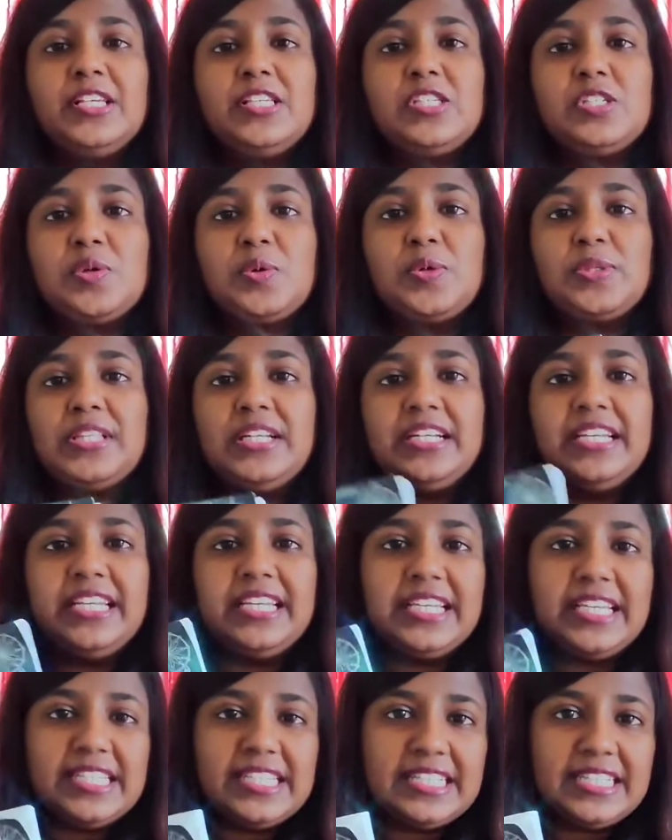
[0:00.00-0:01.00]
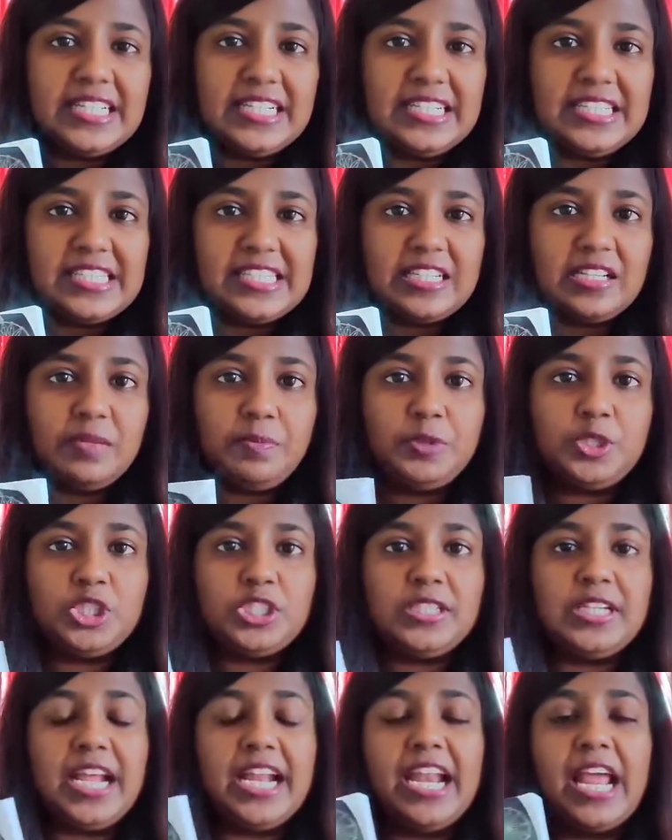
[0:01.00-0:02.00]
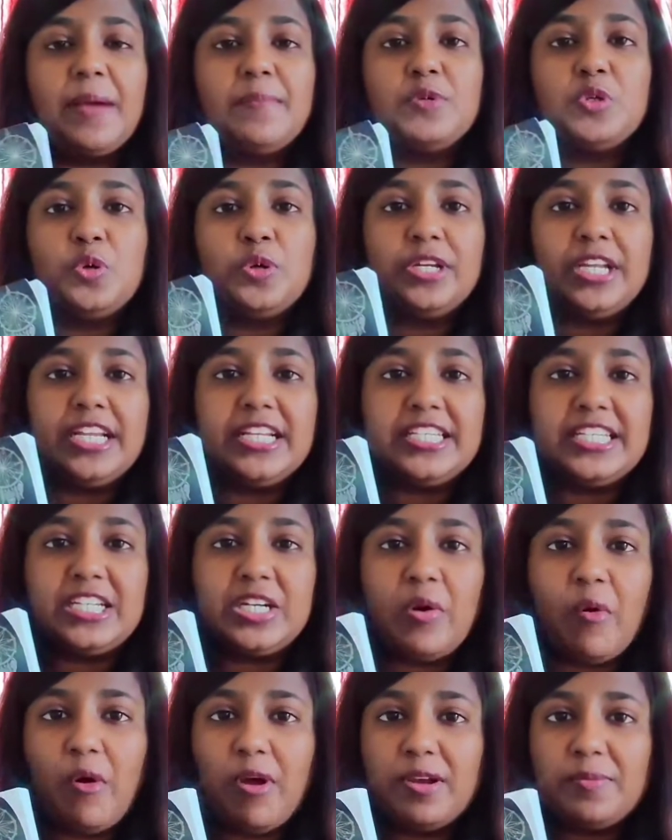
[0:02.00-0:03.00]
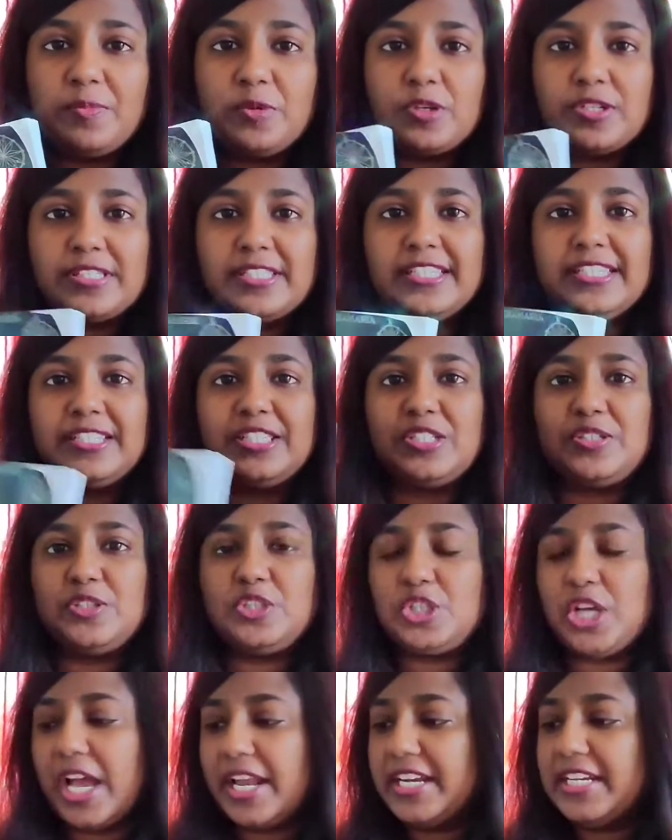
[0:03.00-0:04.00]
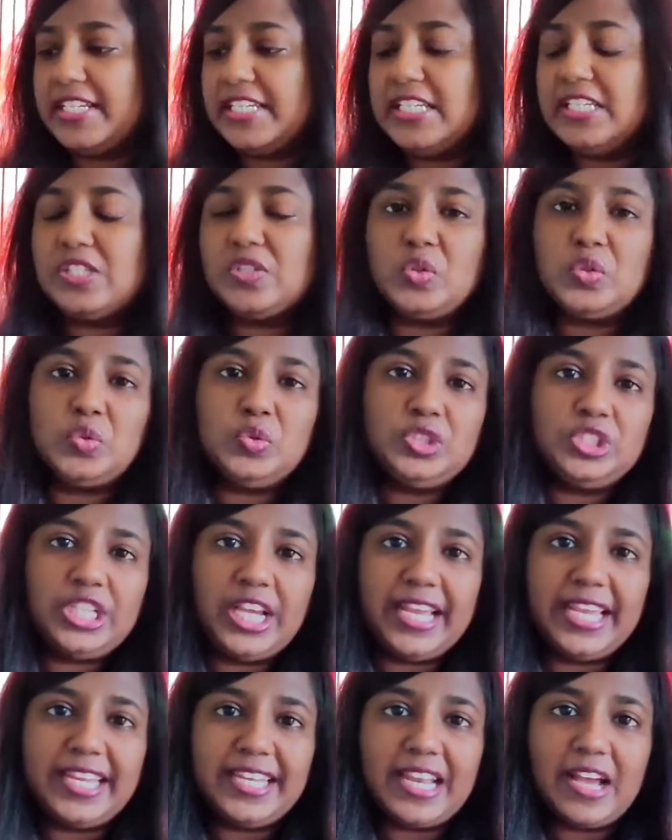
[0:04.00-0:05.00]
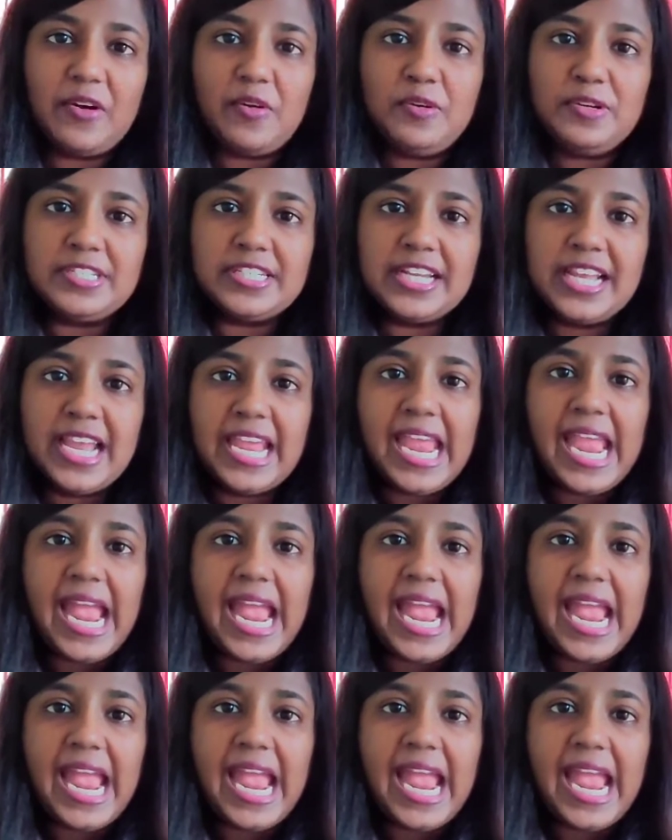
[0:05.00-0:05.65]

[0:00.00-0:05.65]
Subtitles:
So the link is in the description, and I'm donating all proceeds to charity, so do check it out.